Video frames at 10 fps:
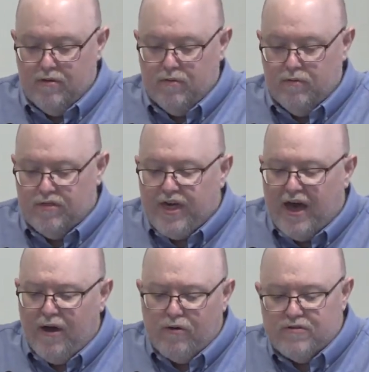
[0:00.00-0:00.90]

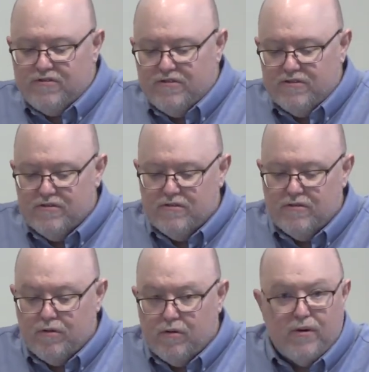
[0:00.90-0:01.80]
without
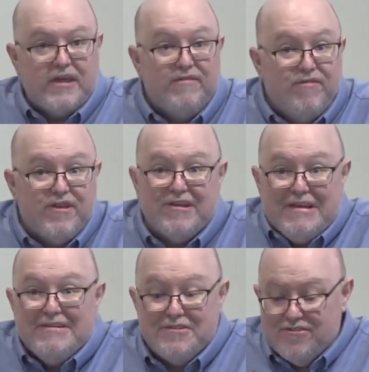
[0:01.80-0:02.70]
or even
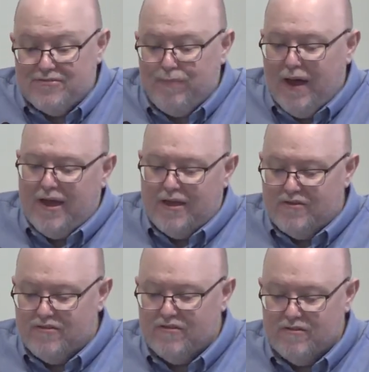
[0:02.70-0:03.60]

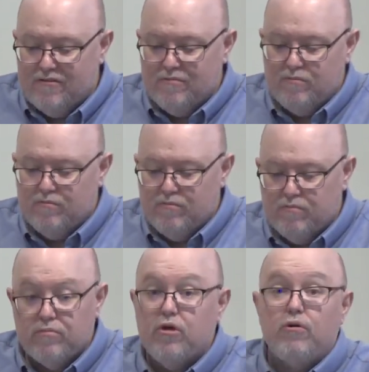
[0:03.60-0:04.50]
despite
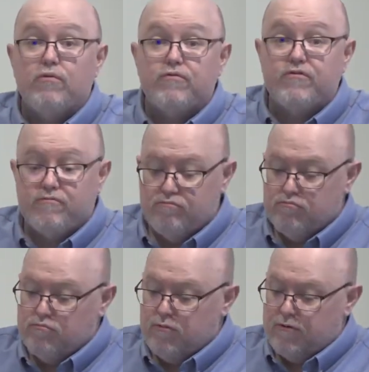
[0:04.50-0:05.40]
those
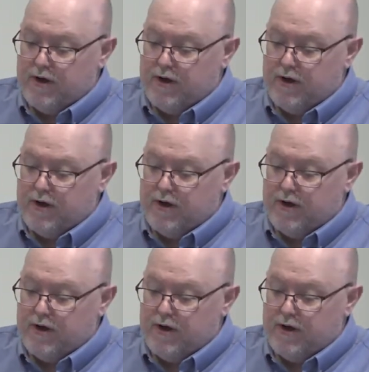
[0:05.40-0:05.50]
who are